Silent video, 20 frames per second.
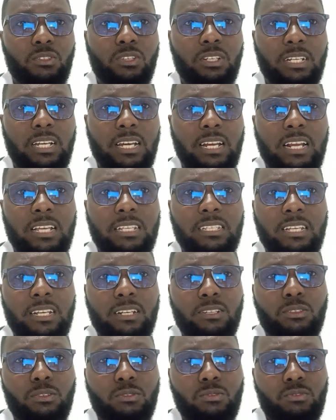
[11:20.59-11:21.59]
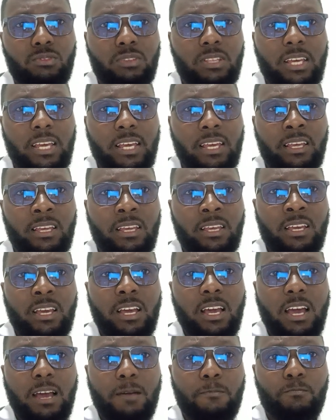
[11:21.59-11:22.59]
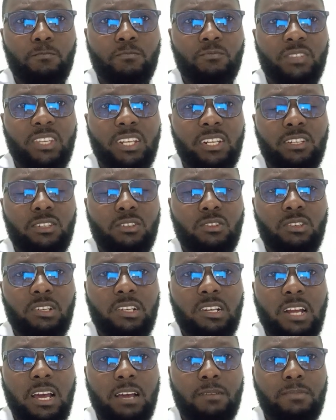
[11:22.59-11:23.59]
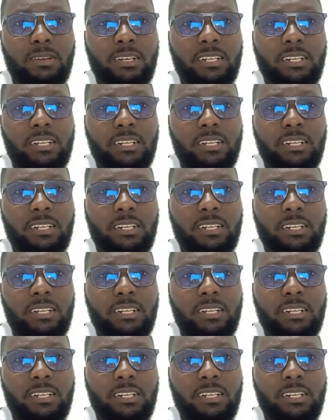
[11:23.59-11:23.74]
So it can ascend through the genital tract,